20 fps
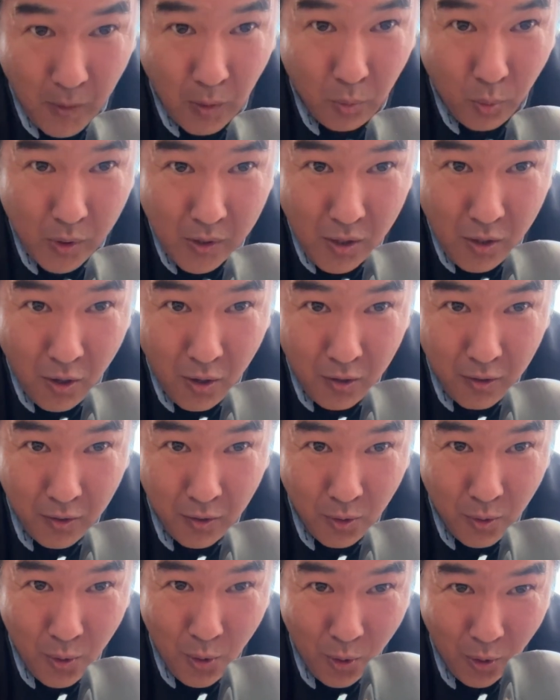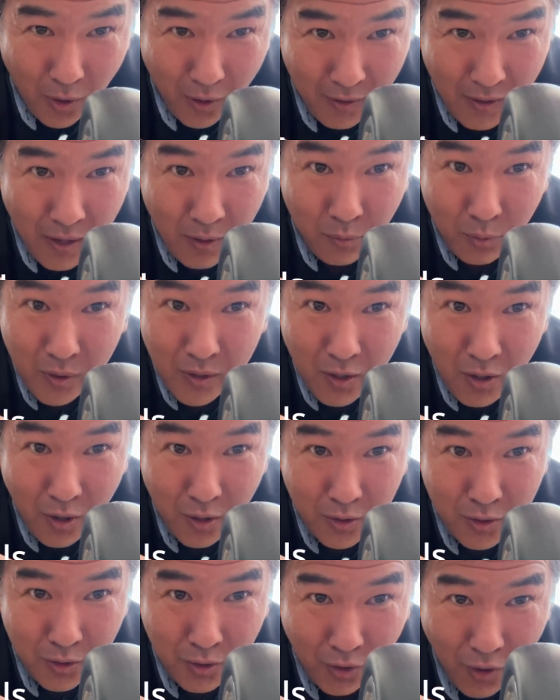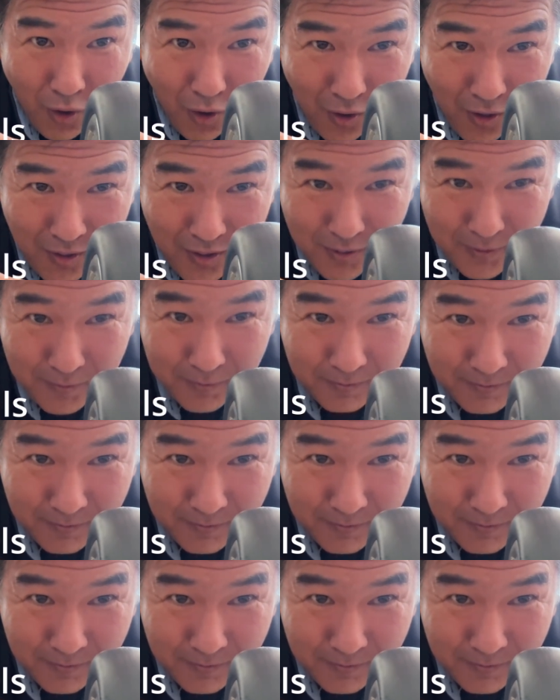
really hard on the core and really hard to talk.